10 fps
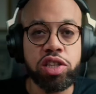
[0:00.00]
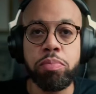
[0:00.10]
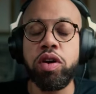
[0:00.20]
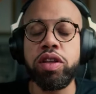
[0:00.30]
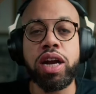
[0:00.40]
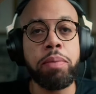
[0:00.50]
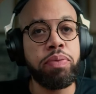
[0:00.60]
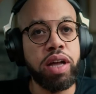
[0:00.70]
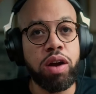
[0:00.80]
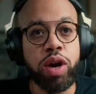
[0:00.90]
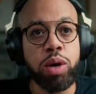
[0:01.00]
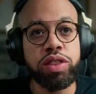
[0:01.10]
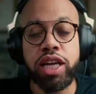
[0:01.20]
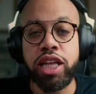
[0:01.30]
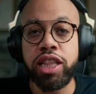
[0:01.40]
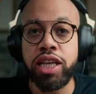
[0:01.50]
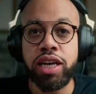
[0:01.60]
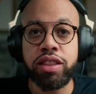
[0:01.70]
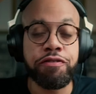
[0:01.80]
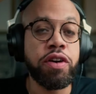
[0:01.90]
it, the more that I play around with it and
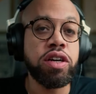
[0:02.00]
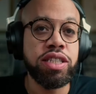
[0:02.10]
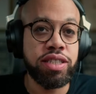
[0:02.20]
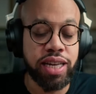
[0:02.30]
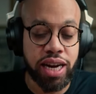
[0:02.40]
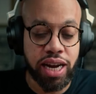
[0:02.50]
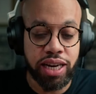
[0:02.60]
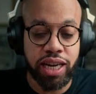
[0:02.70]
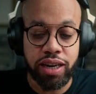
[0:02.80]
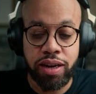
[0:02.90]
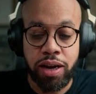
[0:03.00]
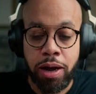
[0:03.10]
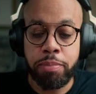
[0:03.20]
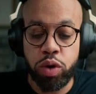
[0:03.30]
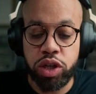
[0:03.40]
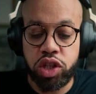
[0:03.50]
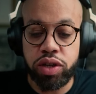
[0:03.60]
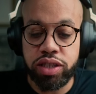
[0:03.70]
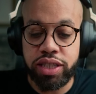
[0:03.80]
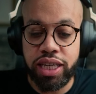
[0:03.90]
the functions that I need. But what you
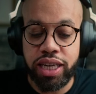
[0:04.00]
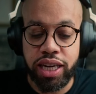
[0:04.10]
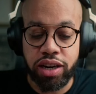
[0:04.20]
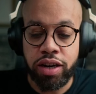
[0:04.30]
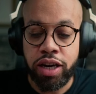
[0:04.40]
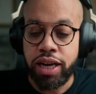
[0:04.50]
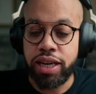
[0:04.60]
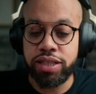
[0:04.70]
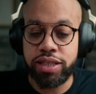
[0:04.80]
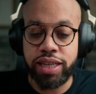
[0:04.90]
can see here is